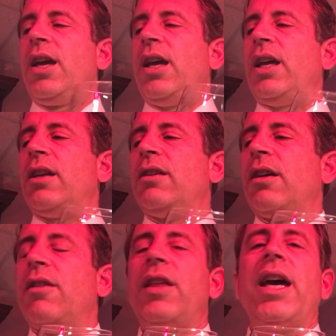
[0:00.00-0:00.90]
And
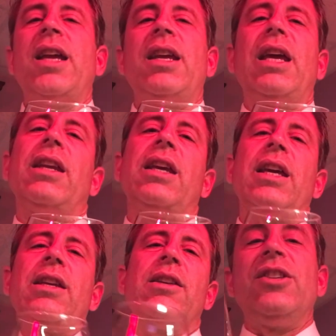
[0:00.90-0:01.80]
that and
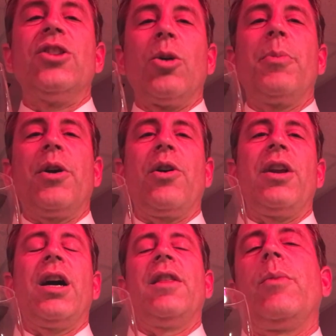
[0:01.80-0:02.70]
a Dom
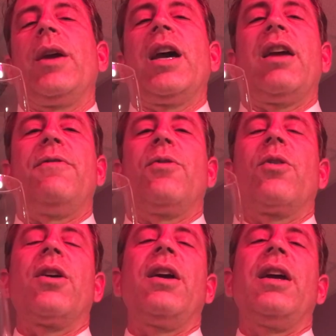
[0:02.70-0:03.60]
Perignon had
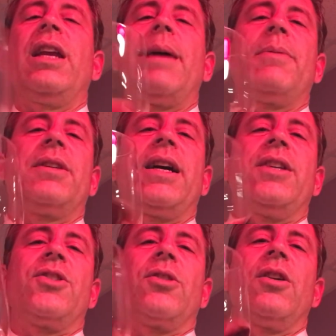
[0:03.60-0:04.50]
for an
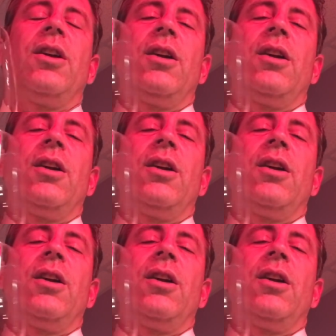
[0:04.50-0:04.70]
appetizer